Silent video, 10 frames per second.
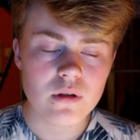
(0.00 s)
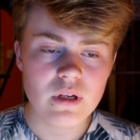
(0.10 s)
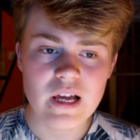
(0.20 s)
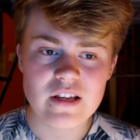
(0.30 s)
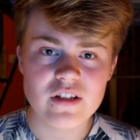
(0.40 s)

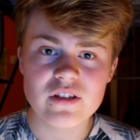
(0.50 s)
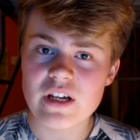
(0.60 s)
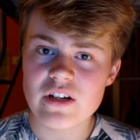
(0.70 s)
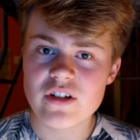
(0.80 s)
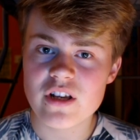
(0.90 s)
Alexis
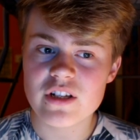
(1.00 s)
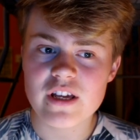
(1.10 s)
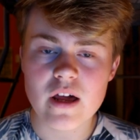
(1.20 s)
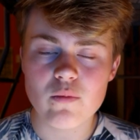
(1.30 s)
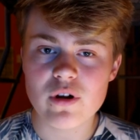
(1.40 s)
Sanchez,
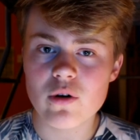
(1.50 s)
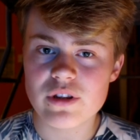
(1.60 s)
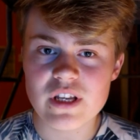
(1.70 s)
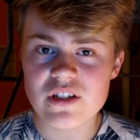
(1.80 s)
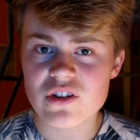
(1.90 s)
again, we
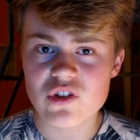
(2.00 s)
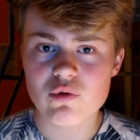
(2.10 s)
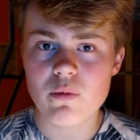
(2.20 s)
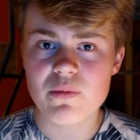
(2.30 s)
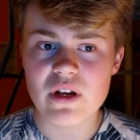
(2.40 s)
got a decent
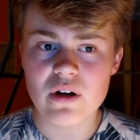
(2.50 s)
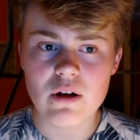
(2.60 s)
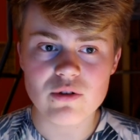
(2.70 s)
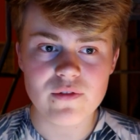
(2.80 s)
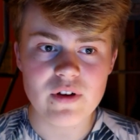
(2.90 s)
swap
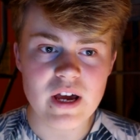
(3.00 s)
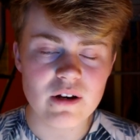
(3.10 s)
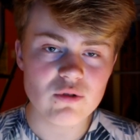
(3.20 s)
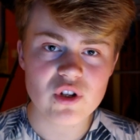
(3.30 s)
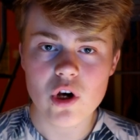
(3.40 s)
deal out of it,
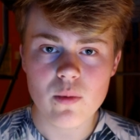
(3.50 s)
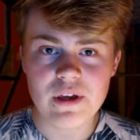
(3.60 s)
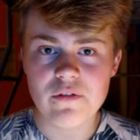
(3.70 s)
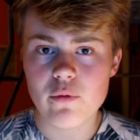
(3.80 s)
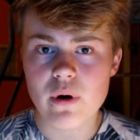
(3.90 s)
and it was
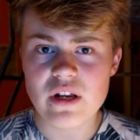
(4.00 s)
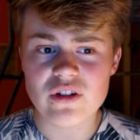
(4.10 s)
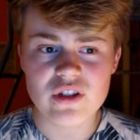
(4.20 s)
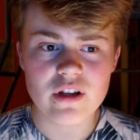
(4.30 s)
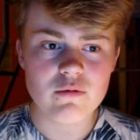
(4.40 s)
coming for
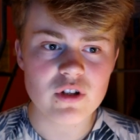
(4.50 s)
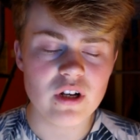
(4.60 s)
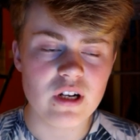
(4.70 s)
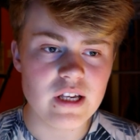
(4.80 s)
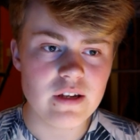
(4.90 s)
ages that he was
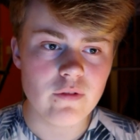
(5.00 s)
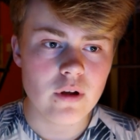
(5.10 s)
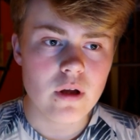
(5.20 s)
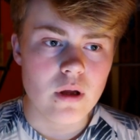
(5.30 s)
going to leave.